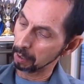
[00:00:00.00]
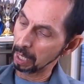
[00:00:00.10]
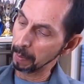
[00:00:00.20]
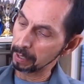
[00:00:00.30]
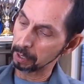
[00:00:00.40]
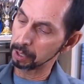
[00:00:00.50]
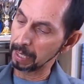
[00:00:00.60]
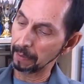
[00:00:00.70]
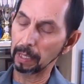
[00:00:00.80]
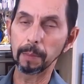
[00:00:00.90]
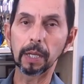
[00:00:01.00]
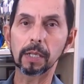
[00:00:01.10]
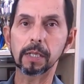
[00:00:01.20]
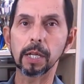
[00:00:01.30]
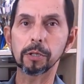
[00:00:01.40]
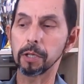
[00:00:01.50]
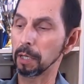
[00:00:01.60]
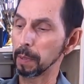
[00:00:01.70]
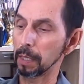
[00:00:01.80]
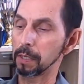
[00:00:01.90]
They basically just have like a big extension here
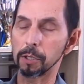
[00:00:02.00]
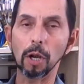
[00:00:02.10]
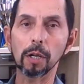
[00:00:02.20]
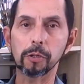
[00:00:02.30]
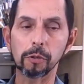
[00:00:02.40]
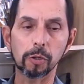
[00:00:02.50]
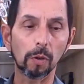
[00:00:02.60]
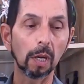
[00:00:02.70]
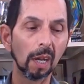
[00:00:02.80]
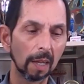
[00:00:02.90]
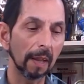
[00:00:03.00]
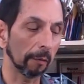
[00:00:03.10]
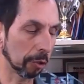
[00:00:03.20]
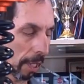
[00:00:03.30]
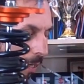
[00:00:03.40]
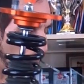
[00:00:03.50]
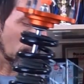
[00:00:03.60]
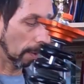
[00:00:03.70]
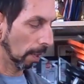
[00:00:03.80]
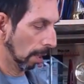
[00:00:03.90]
because the shock's too short. That's what you get
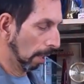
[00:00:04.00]
with